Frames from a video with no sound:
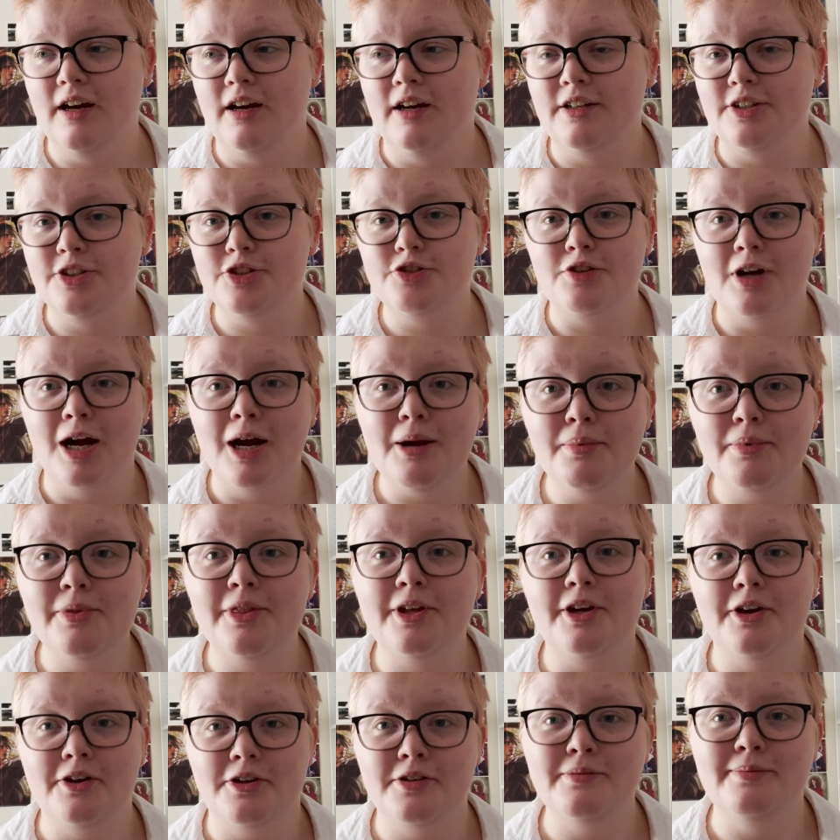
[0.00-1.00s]
strap that
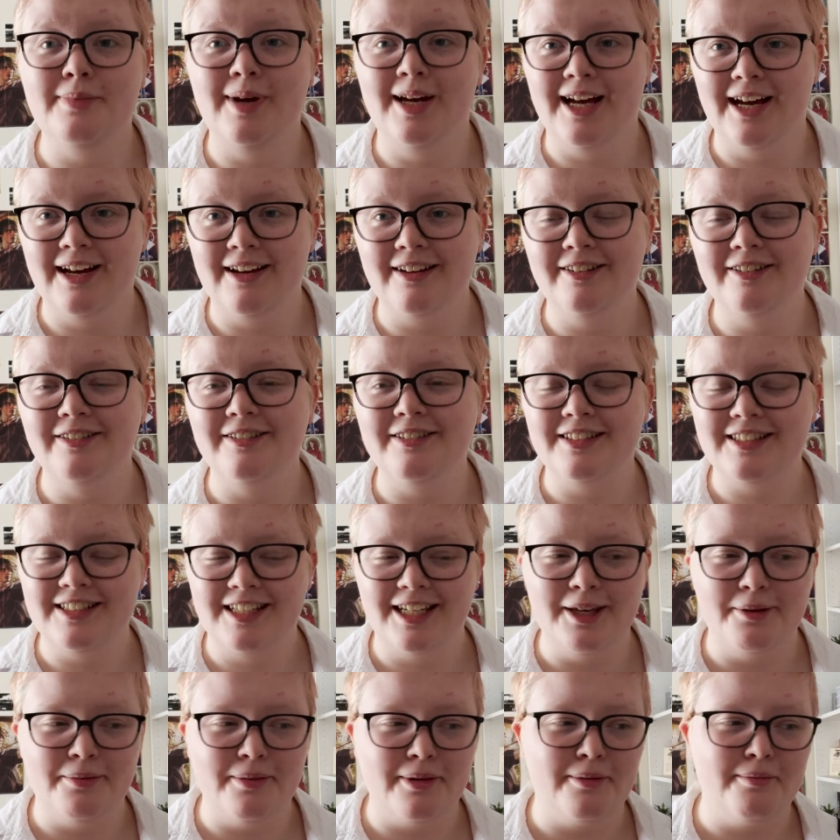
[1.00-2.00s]
goes on my ankle to
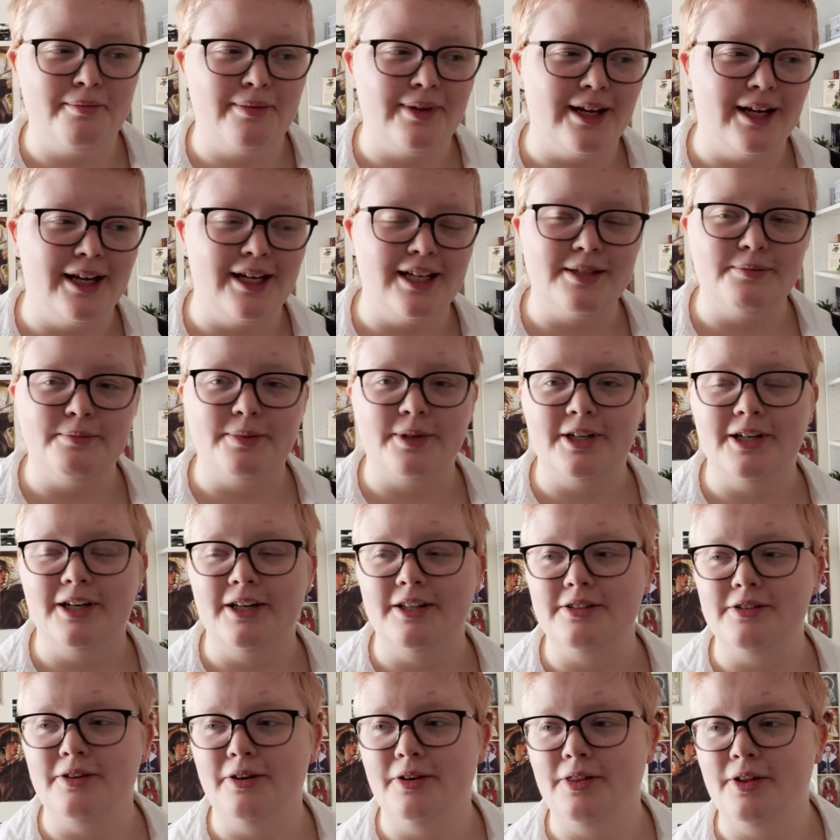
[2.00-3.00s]
keep it in place,
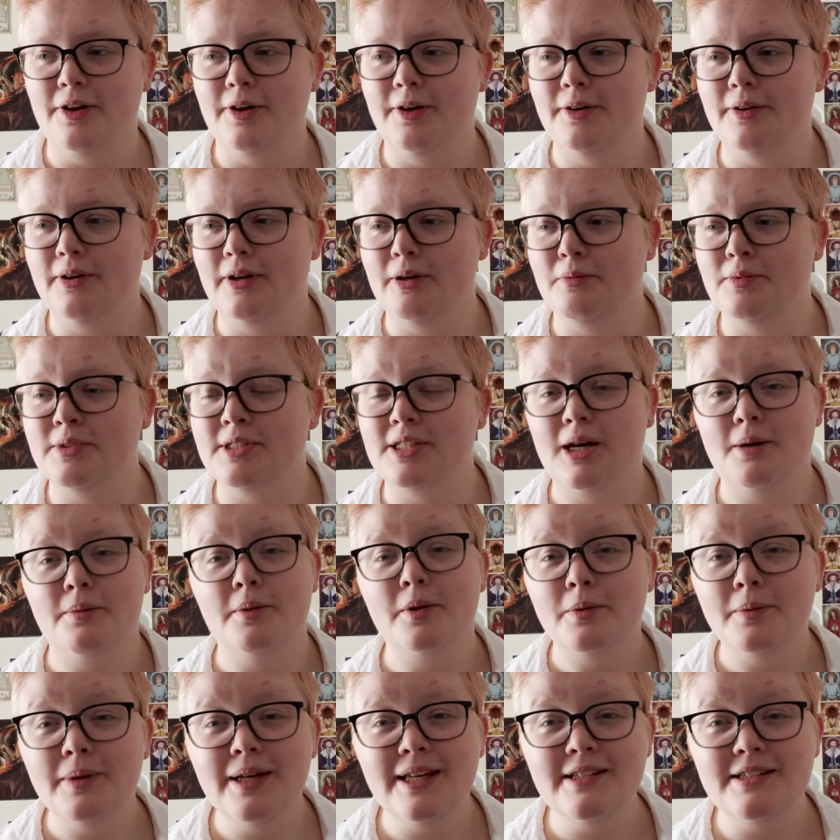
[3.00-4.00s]
because although it was a couple
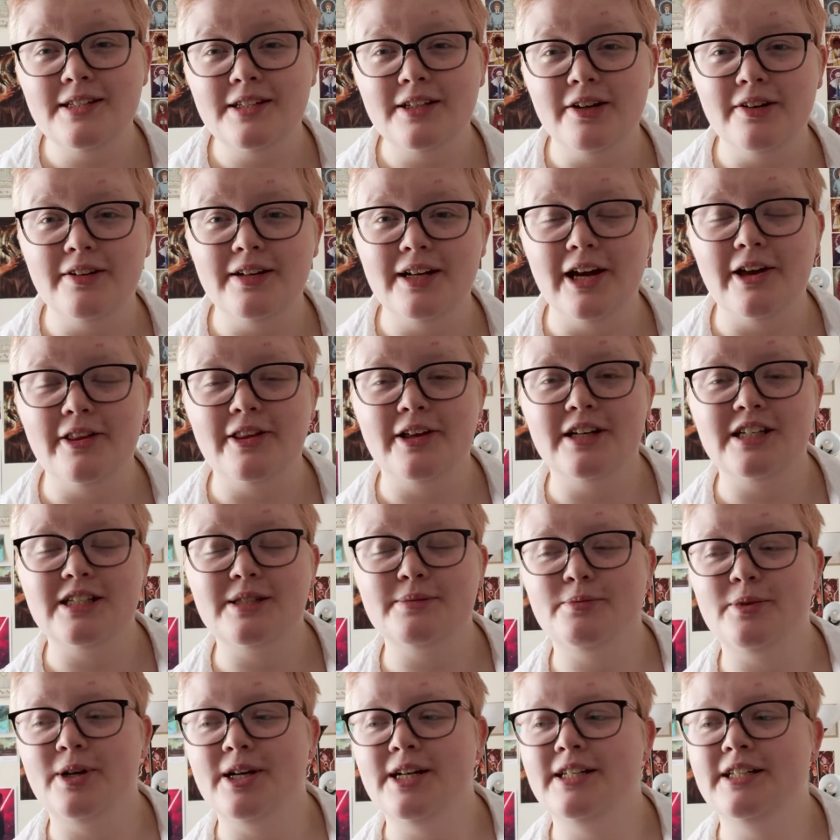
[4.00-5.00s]
of weeks ago now that I
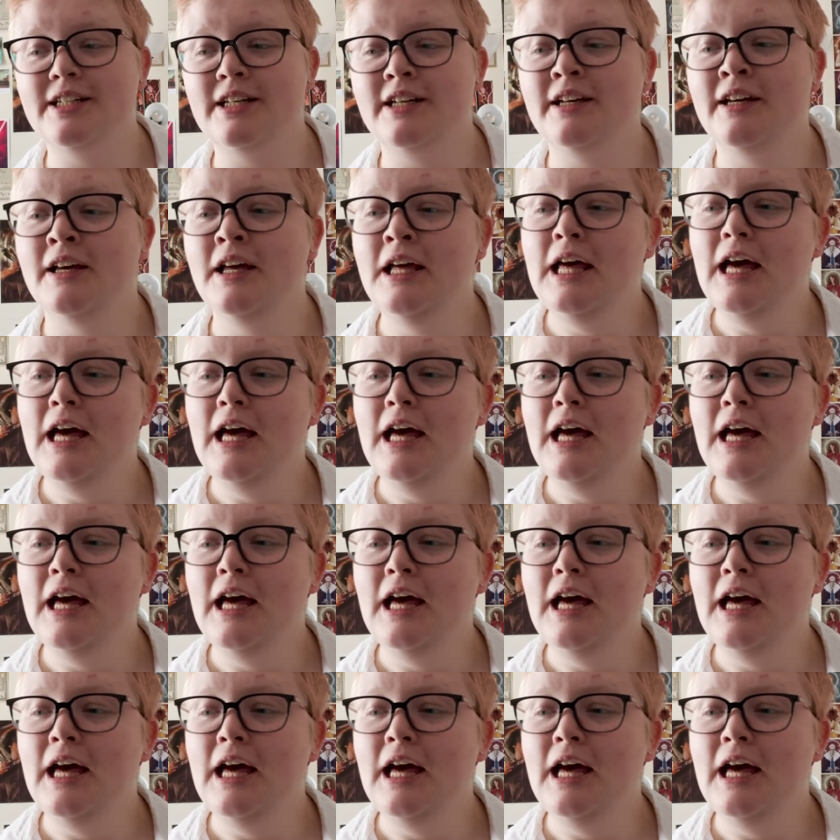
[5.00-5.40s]
sprained it,